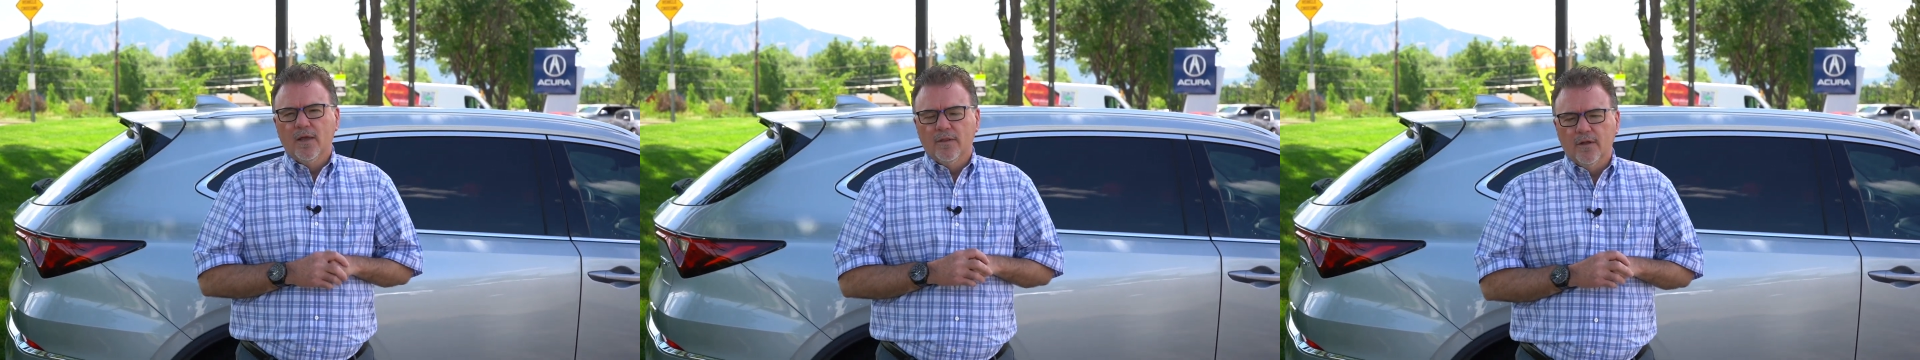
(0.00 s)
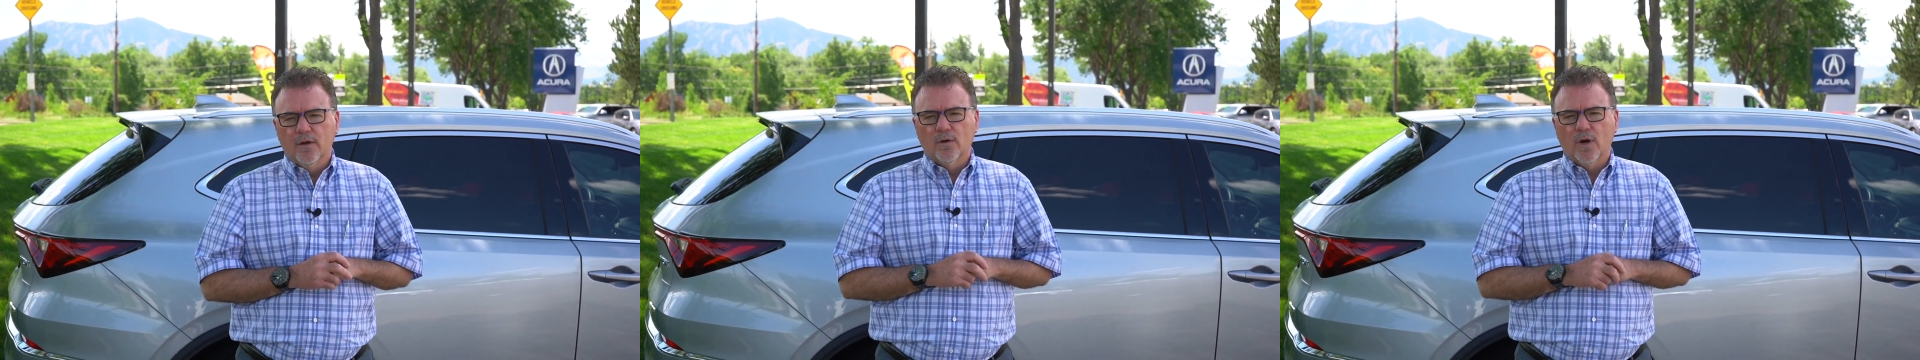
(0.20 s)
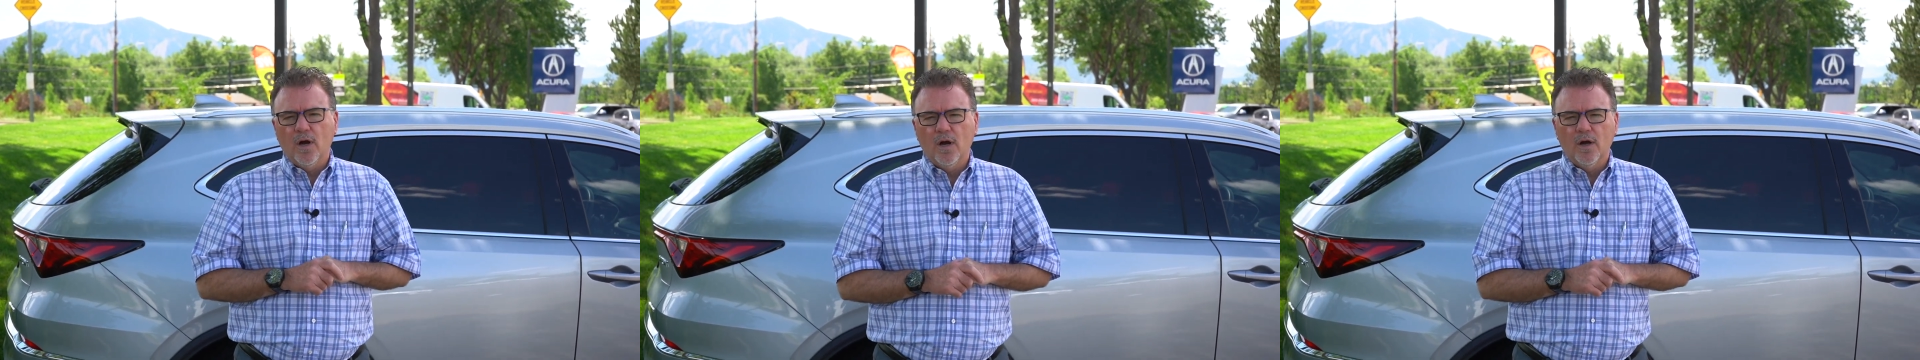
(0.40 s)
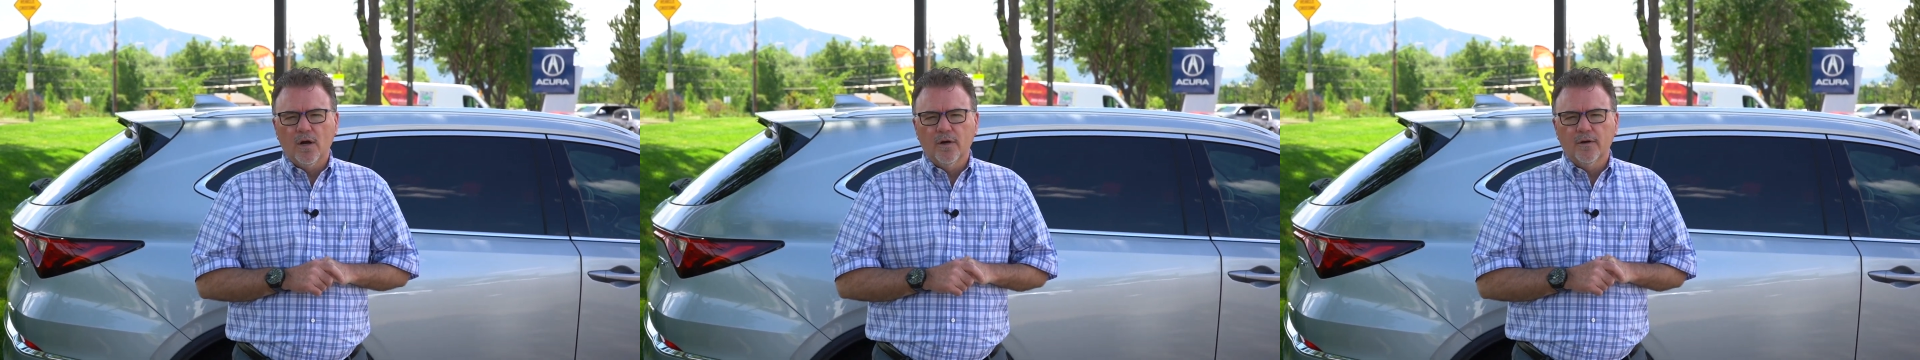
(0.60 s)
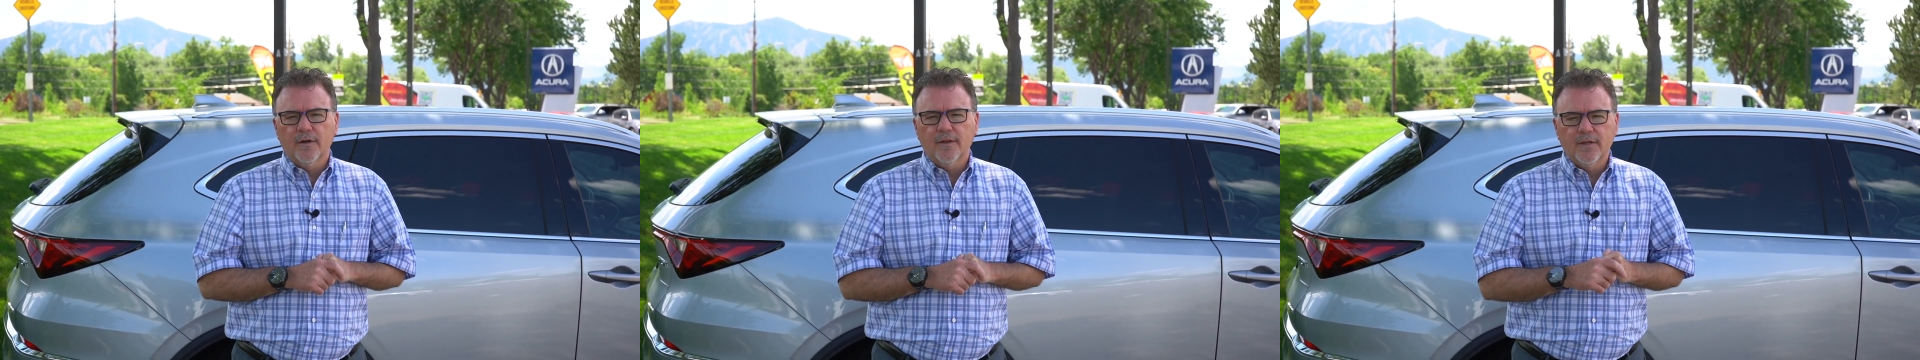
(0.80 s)
there
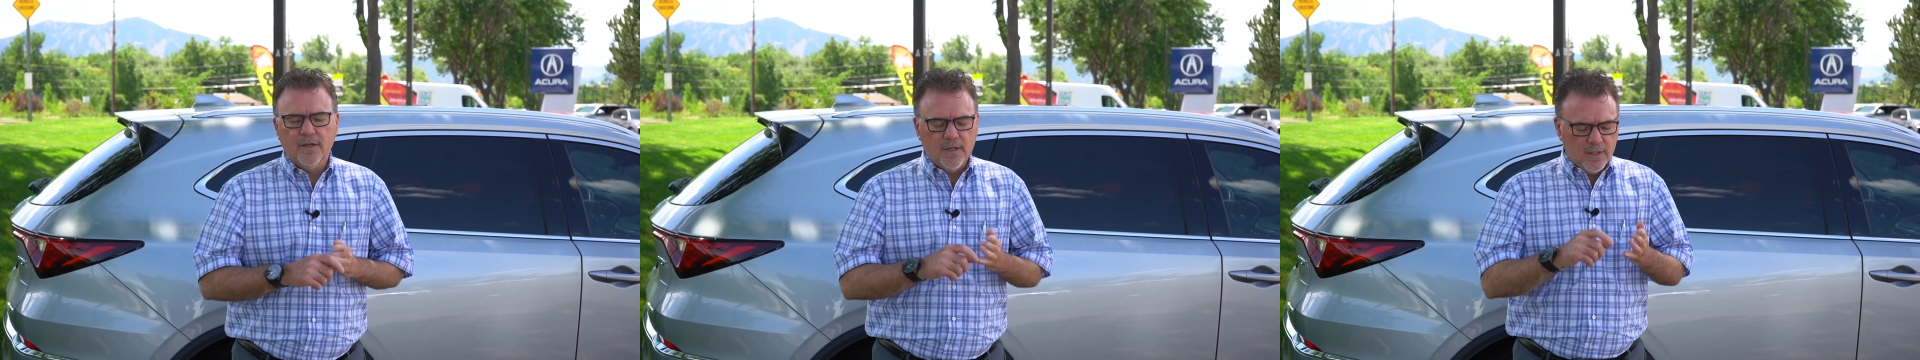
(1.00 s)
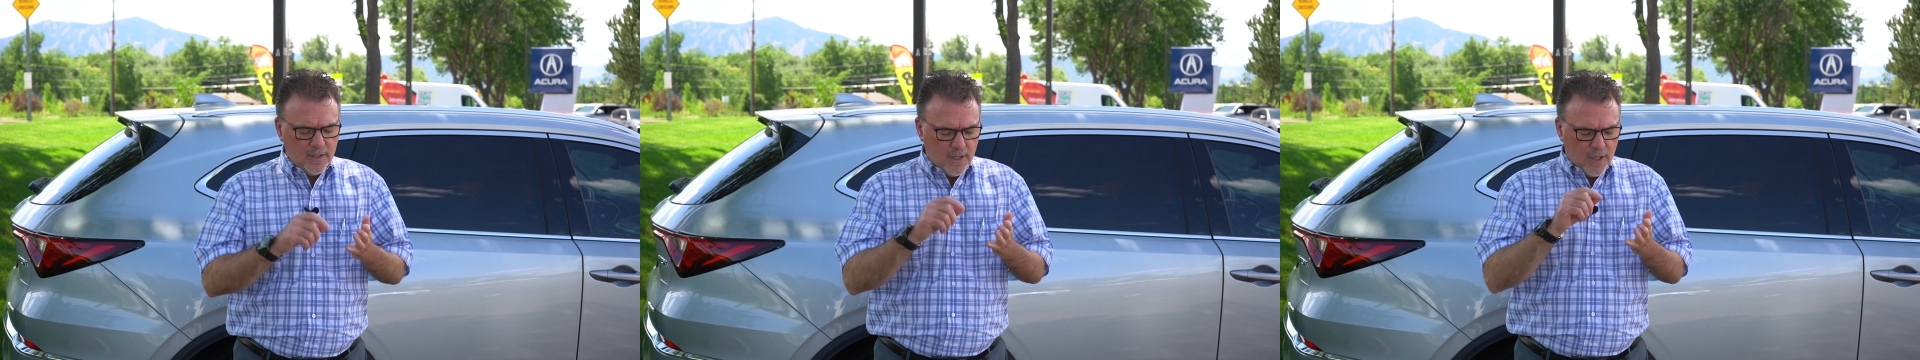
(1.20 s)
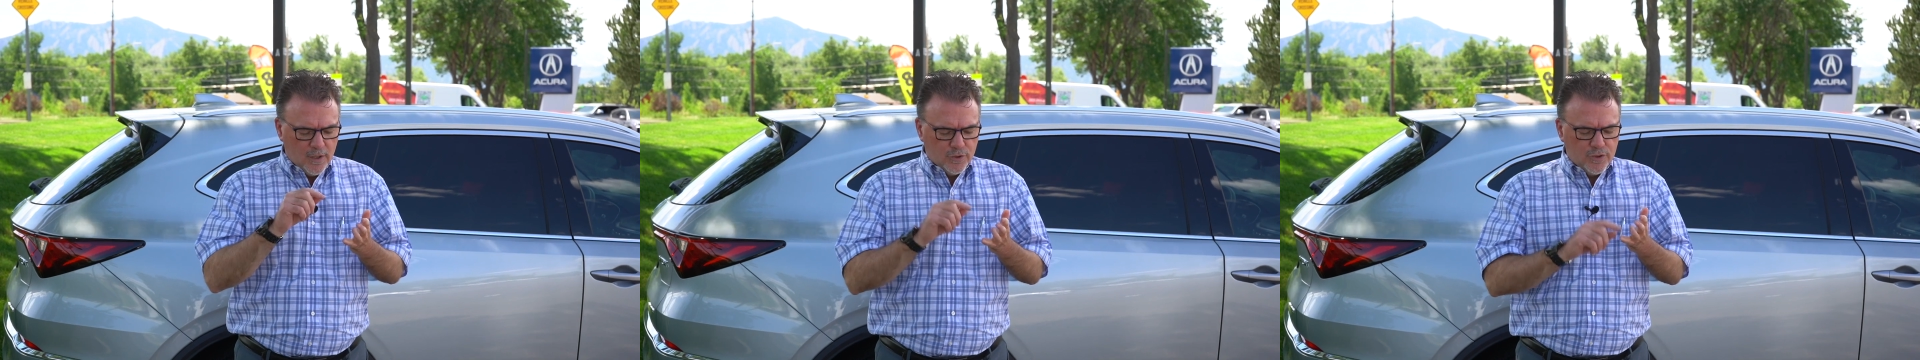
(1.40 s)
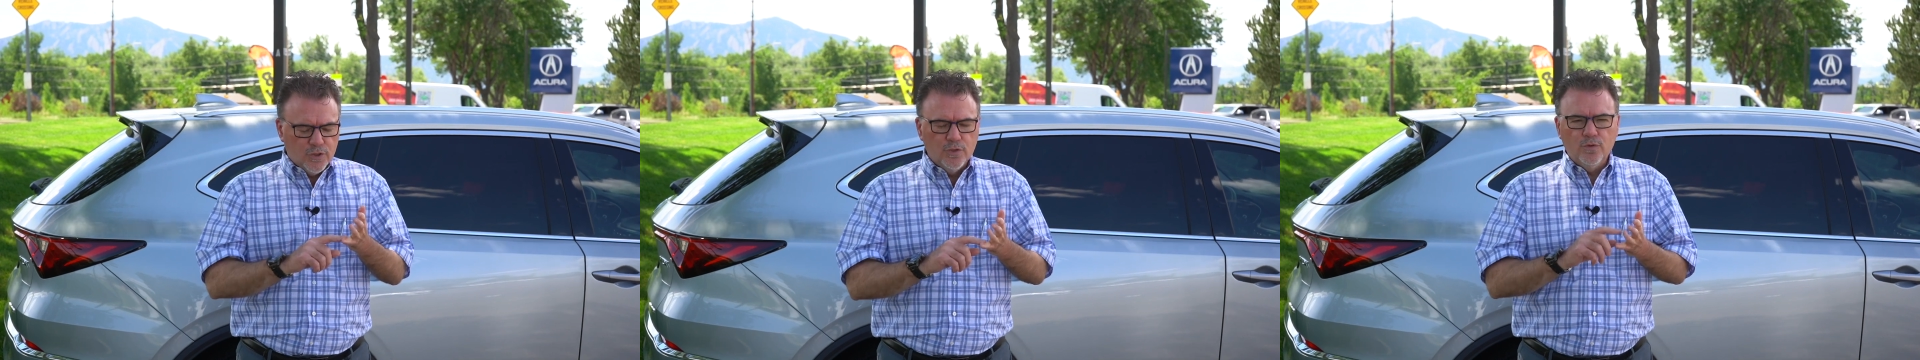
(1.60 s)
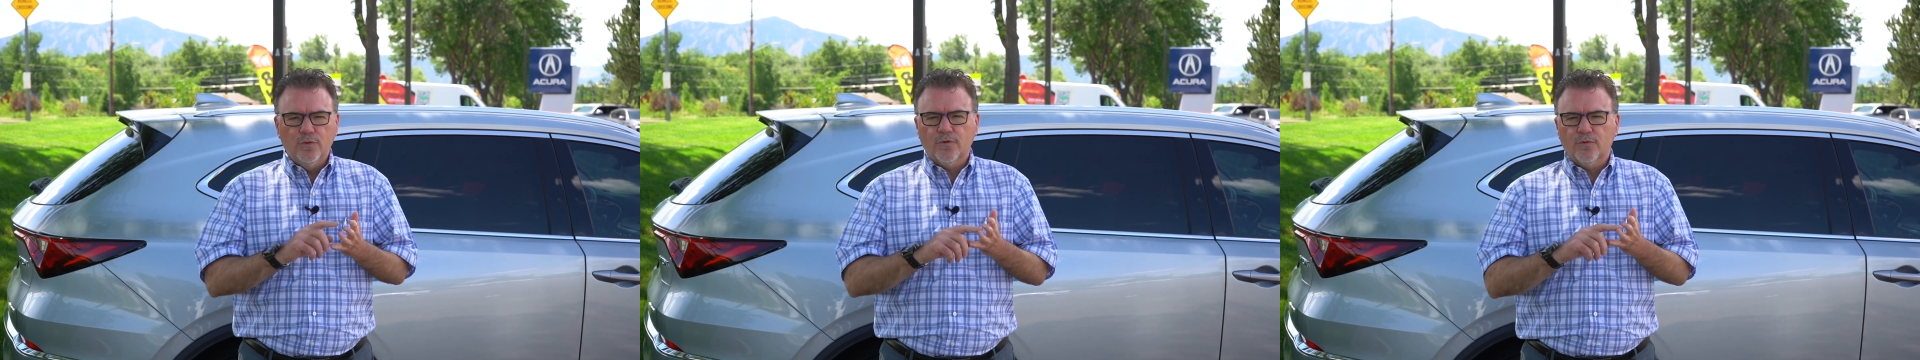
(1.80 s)
are the
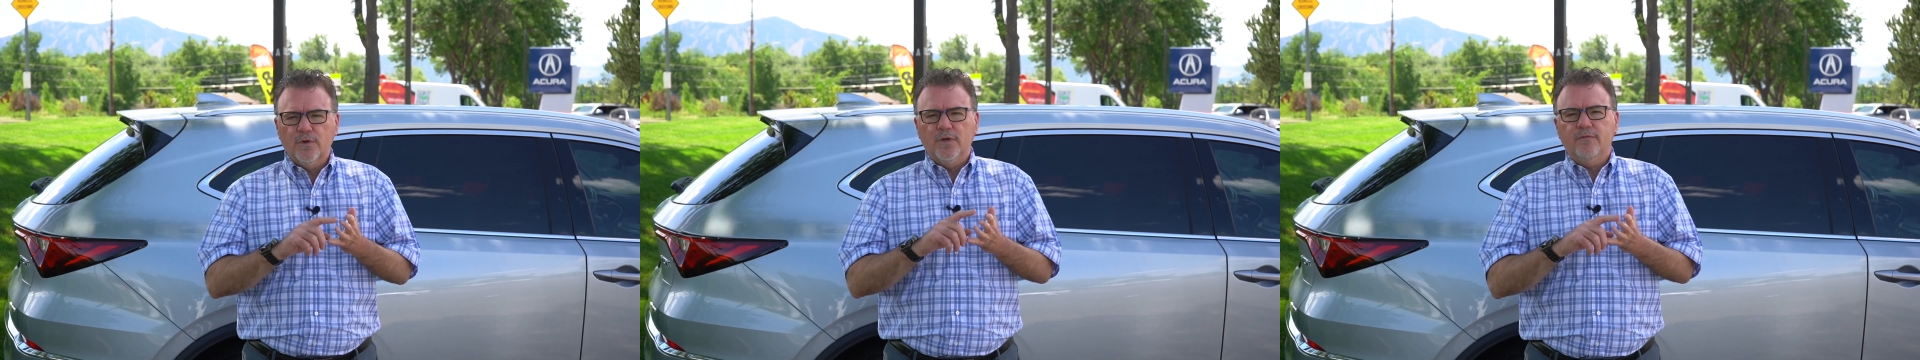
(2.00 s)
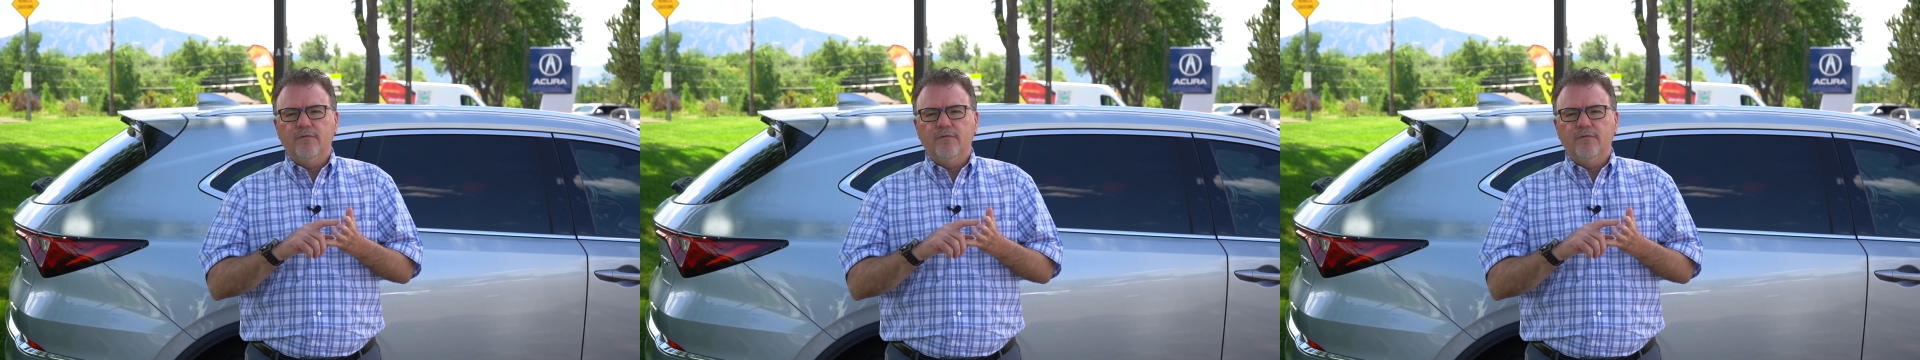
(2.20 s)
2, 3,